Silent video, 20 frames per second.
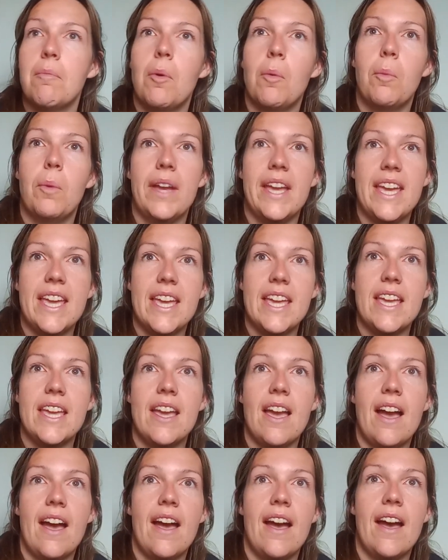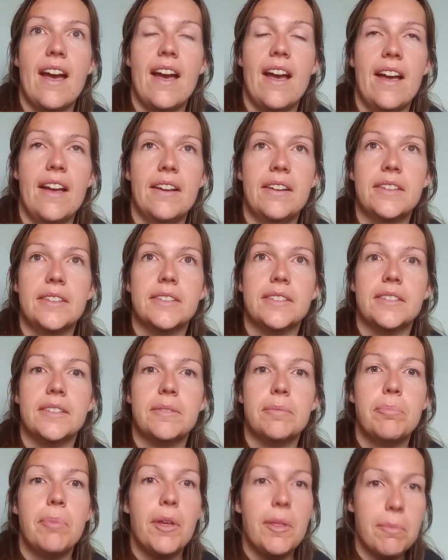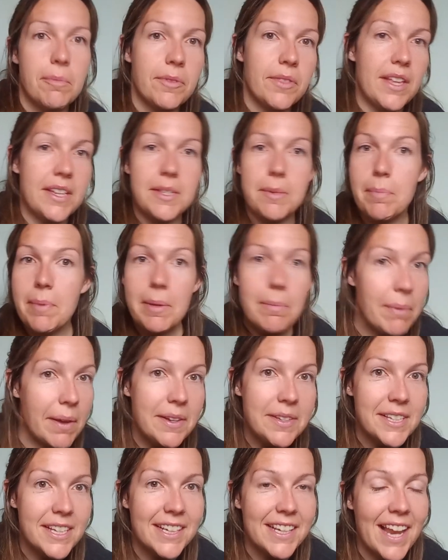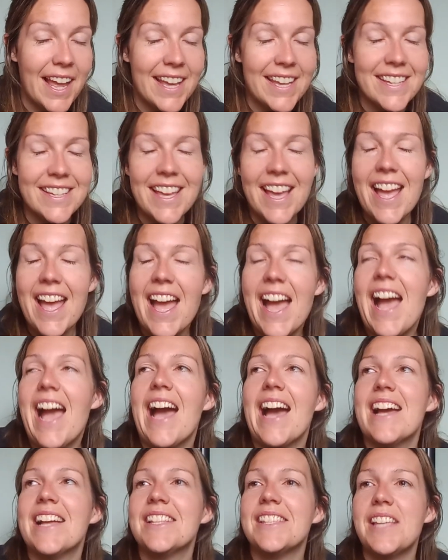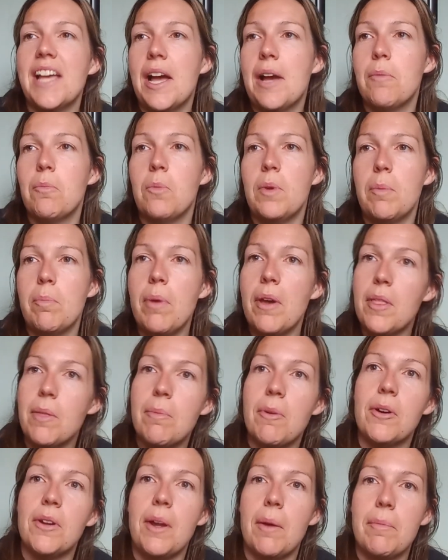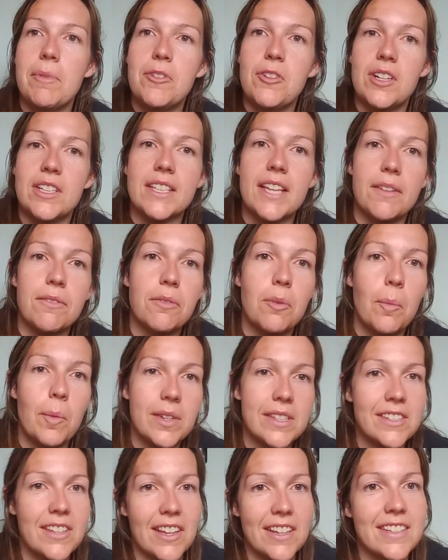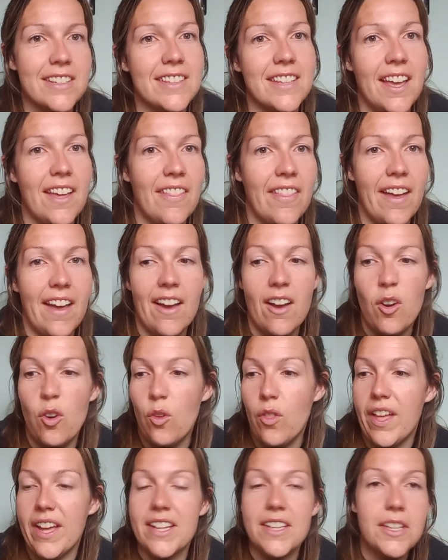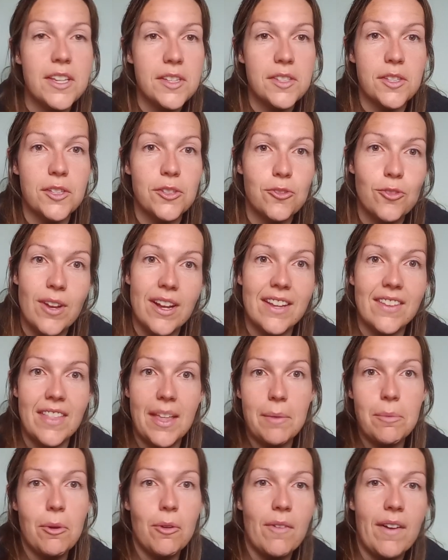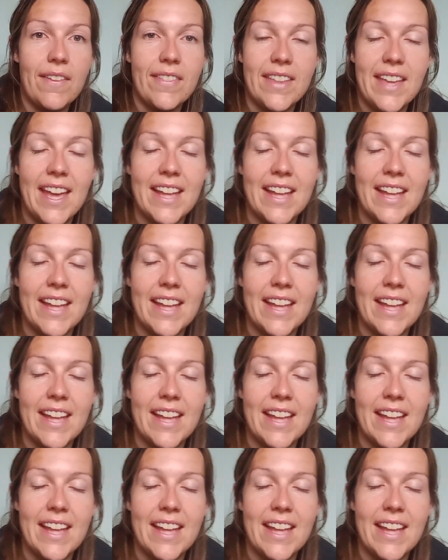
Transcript: We put them on, there's a big boating lake, and we put them on and we tried to get them from one side to the other, or they use the string and they walk around the